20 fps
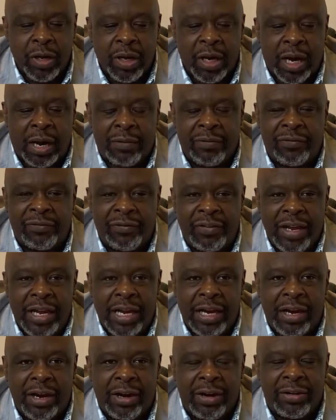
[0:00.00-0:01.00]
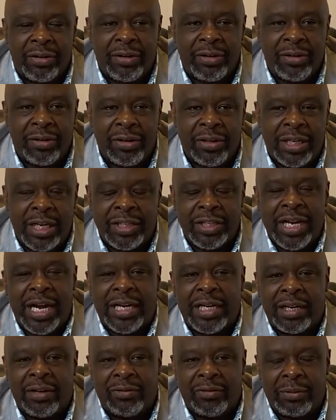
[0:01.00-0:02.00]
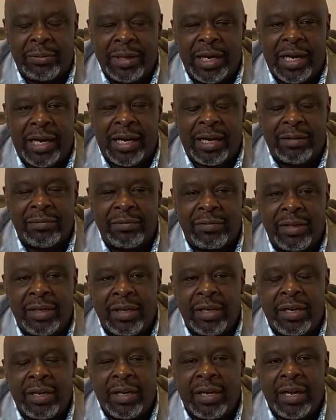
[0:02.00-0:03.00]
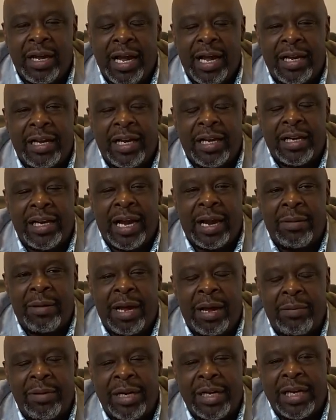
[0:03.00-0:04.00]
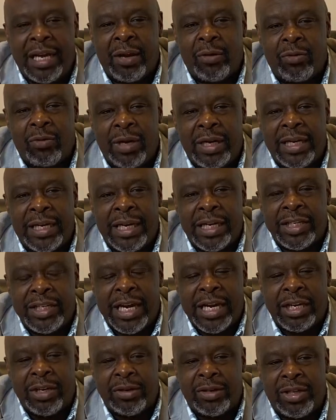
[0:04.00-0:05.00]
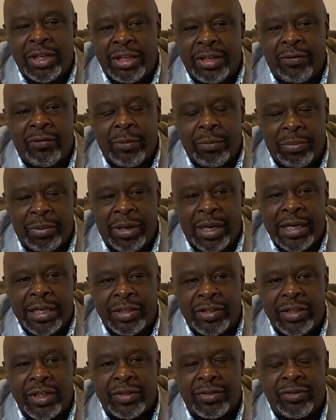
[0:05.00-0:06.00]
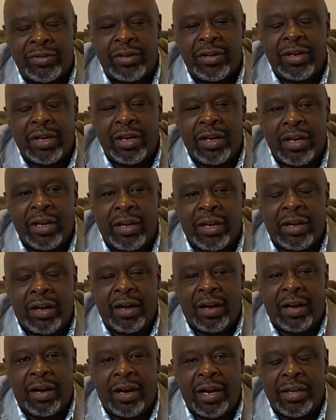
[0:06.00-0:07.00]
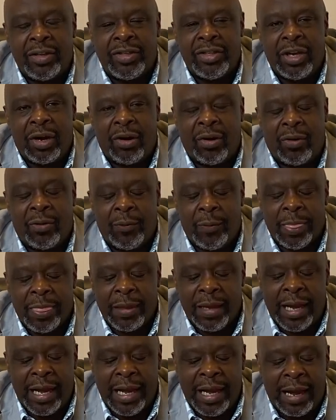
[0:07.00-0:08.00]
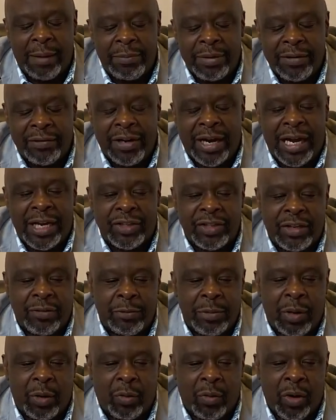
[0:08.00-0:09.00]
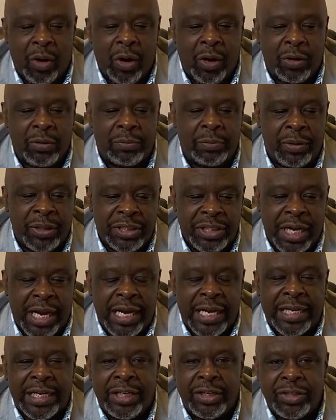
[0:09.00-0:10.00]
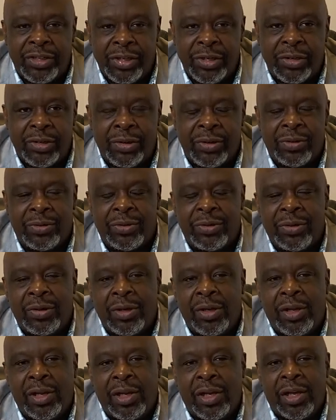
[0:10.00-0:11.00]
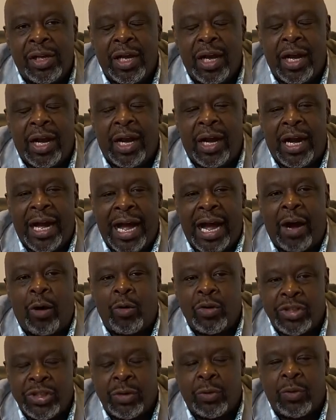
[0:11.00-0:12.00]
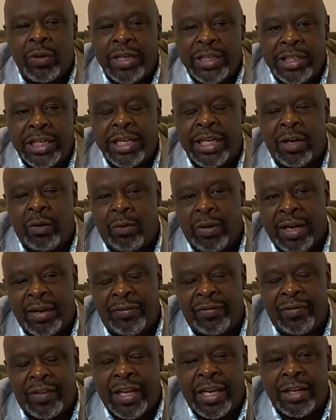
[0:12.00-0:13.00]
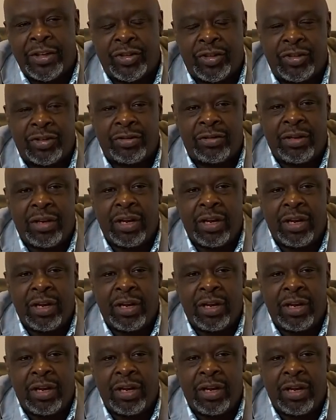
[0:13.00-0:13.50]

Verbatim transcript: of fear does not come from God. And, and I mean, it really can take you to different places. Uh, and so I believe God has given me a word pertaining to uh, how should we deal with this